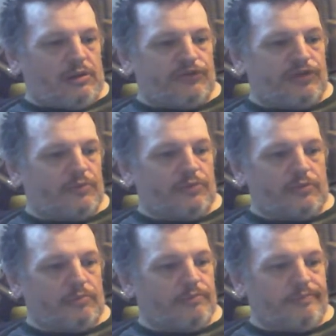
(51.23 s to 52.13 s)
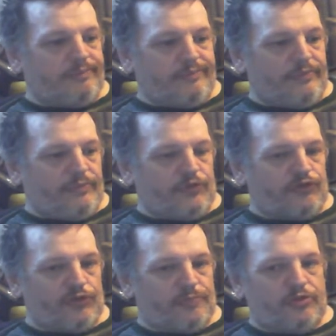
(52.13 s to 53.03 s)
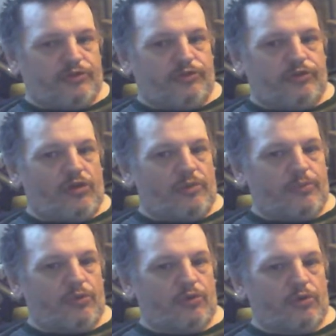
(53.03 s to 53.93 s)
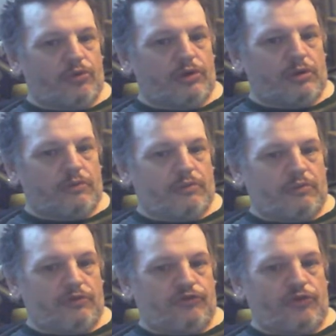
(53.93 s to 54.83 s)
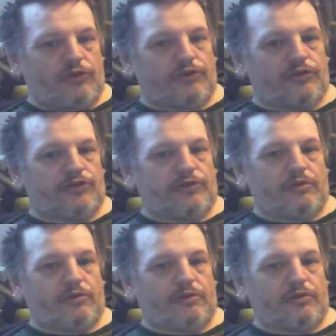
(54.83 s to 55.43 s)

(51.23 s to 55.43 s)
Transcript: some of them are just diabolical, Chinese